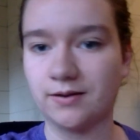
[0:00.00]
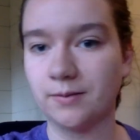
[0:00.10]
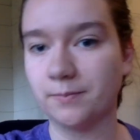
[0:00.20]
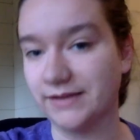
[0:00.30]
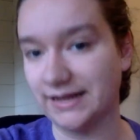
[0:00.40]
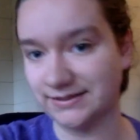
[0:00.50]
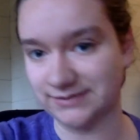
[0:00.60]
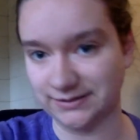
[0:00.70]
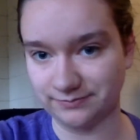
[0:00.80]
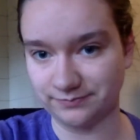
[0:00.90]
But that's
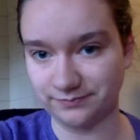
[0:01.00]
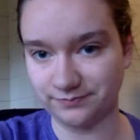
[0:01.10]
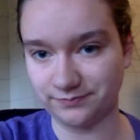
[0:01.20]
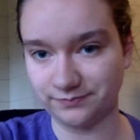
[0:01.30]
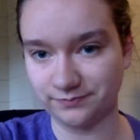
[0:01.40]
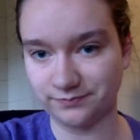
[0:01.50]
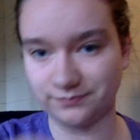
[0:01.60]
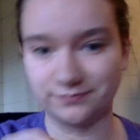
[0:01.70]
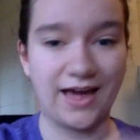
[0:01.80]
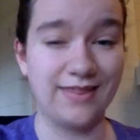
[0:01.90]
it,
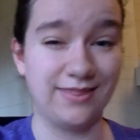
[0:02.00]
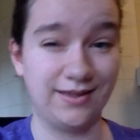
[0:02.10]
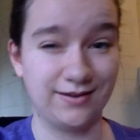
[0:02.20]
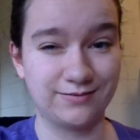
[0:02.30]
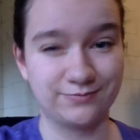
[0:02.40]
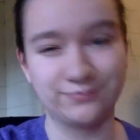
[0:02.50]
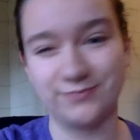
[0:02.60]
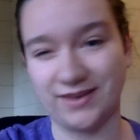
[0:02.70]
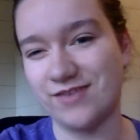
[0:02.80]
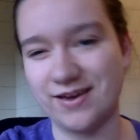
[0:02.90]
I think.
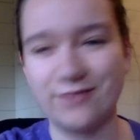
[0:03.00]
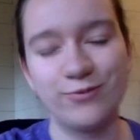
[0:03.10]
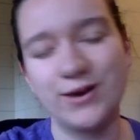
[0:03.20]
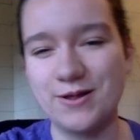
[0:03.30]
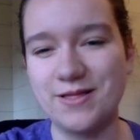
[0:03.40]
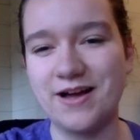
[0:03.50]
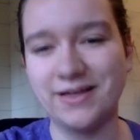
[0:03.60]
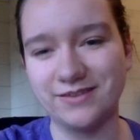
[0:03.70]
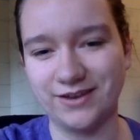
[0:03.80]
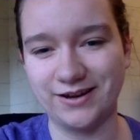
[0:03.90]
If we go along the
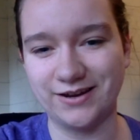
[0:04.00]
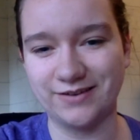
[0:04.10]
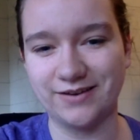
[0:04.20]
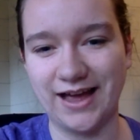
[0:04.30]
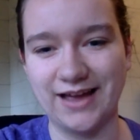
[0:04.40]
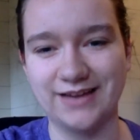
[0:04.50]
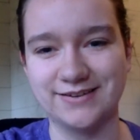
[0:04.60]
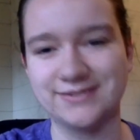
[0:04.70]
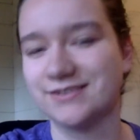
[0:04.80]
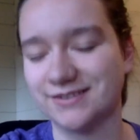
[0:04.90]
video and,
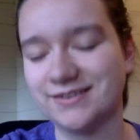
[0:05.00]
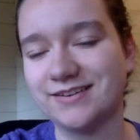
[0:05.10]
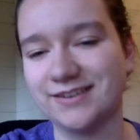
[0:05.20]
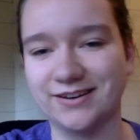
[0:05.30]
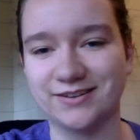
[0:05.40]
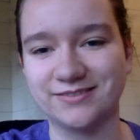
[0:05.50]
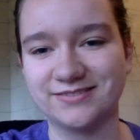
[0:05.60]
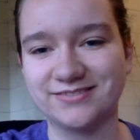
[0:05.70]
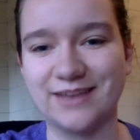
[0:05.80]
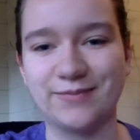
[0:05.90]

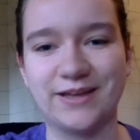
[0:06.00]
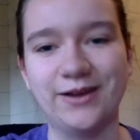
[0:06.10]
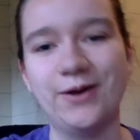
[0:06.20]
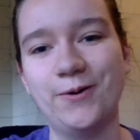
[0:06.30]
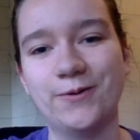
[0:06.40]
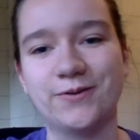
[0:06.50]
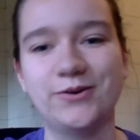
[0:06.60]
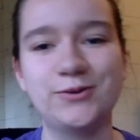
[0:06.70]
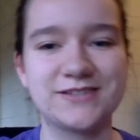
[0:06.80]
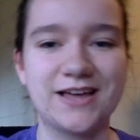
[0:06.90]
I'm like, oh,
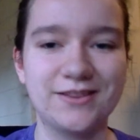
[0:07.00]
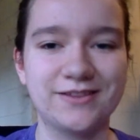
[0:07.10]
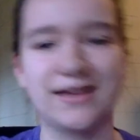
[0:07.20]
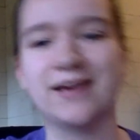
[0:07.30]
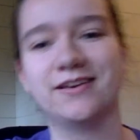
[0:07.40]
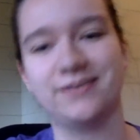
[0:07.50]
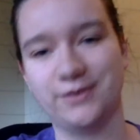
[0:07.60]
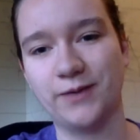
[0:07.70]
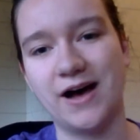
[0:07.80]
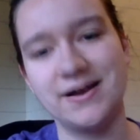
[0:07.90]
oops, other thing, you
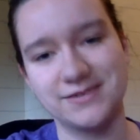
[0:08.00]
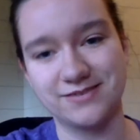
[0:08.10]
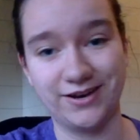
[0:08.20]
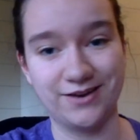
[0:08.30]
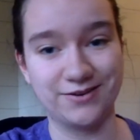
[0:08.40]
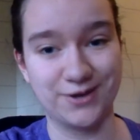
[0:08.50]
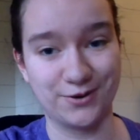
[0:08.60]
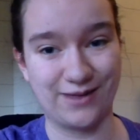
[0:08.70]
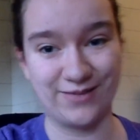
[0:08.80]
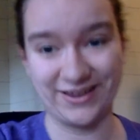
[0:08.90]
pause the video, go
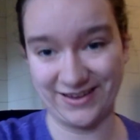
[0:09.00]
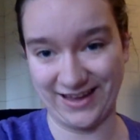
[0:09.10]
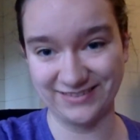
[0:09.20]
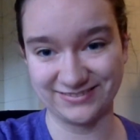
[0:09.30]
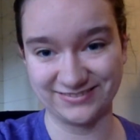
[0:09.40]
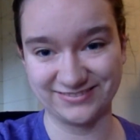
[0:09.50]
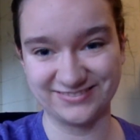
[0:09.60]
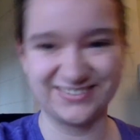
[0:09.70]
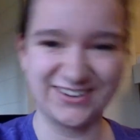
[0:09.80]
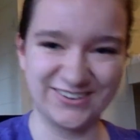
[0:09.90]
grab it, okay?
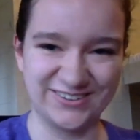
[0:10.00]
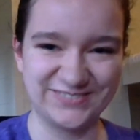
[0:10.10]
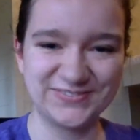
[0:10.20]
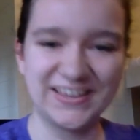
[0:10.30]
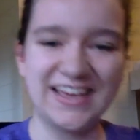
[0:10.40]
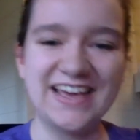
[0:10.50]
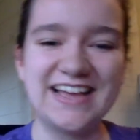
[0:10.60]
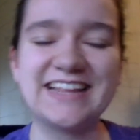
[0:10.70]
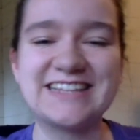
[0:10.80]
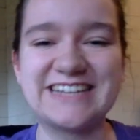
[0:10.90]
Cool.
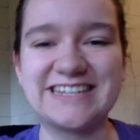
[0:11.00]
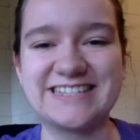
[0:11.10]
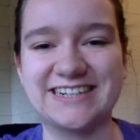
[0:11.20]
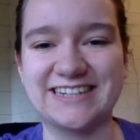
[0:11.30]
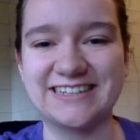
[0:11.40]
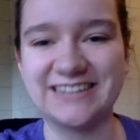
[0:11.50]
Let's get started.